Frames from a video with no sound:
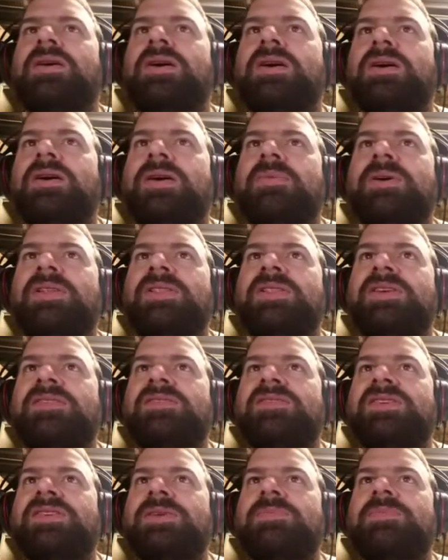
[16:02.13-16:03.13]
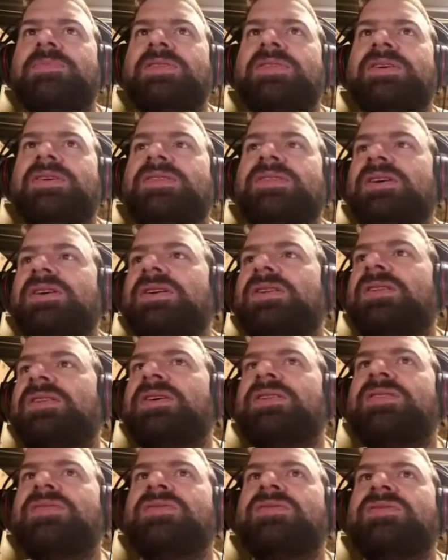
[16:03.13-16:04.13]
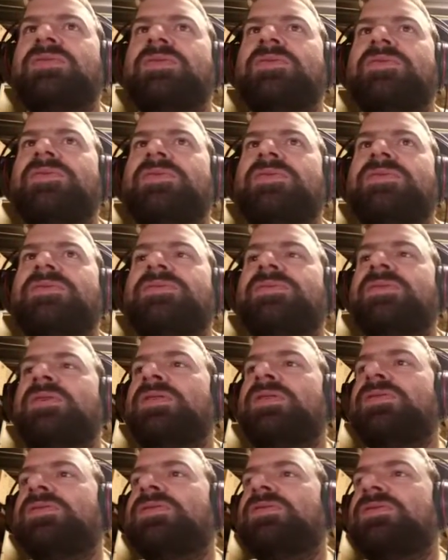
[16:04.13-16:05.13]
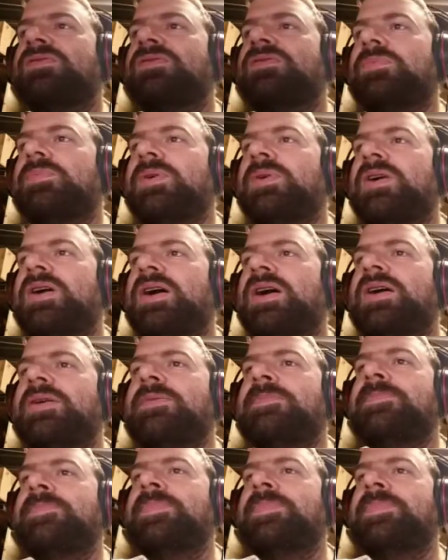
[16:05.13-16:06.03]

Okay, but let's keep the detail like sort of not super high.